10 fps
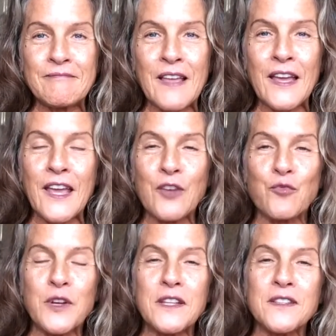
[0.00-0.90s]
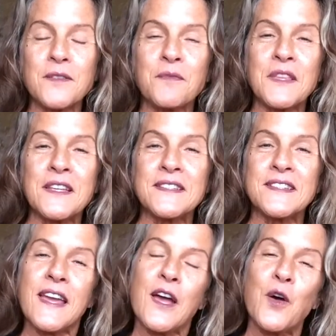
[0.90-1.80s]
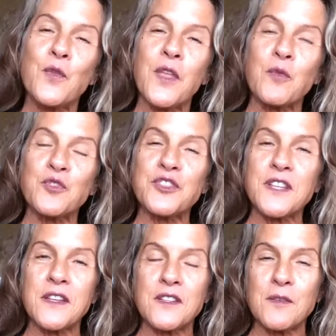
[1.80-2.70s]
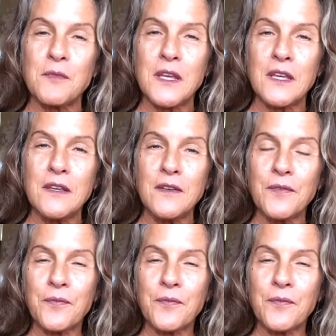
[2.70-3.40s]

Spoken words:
had written some things down that were said to me.